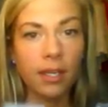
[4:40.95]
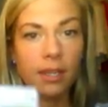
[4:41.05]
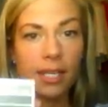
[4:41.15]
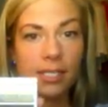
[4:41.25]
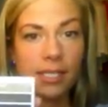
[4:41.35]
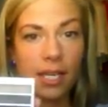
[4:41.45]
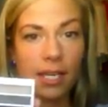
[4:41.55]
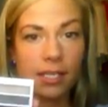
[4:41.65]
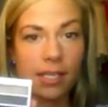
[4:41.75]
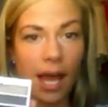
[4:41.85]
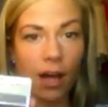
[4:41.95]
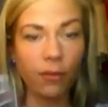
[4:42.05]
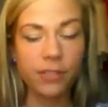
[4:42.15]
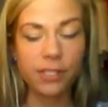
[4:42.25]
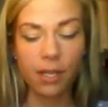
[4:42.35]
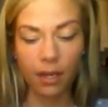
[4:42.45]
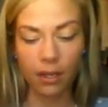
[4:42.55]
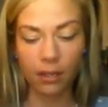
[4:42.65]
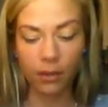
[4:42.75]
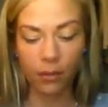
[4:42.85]
this is
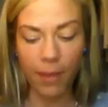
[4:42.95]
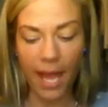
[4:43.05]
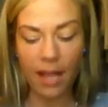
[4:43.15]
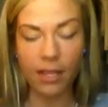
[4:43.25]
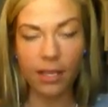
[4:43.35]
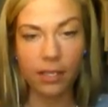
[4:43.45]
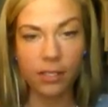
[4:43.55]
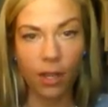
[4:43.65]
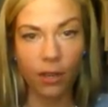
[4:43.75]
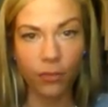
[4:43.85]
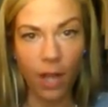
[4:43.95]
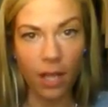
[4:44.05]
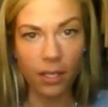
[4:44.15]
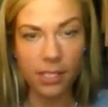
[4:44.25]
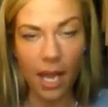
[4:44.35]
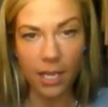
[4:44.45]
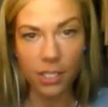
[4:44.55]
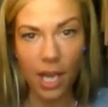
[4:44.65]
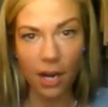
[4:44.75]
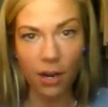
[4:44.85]
e.l.f.'s little palette. It's called Flawless
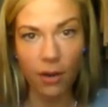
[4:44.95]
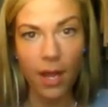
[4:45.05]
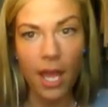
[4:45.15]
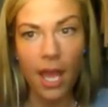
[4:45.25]
Eyeshadow.